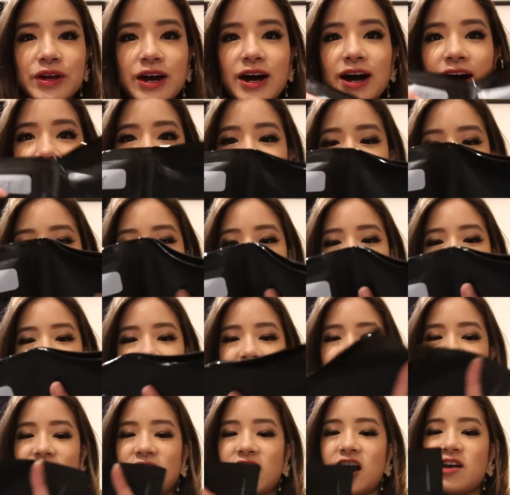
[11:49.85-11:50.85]
I
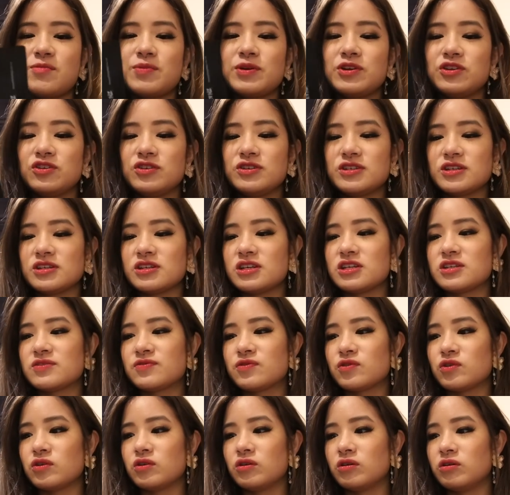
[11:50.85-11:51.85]
have been using this
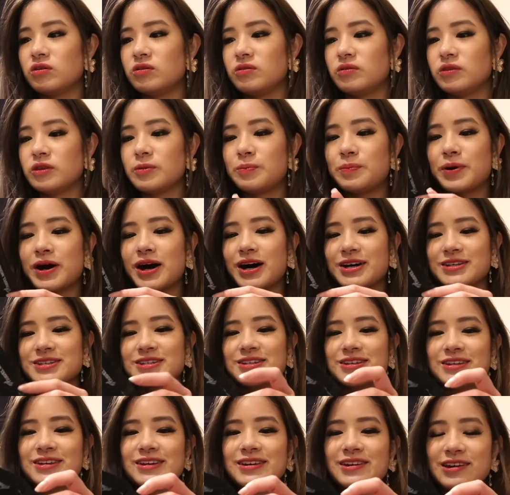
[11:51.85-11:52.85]
for the
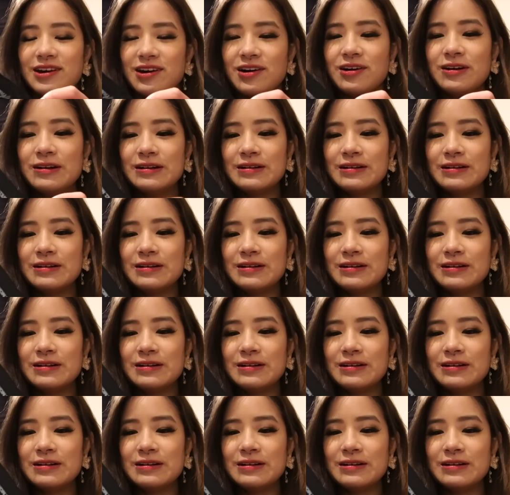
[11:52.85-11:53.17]
past year,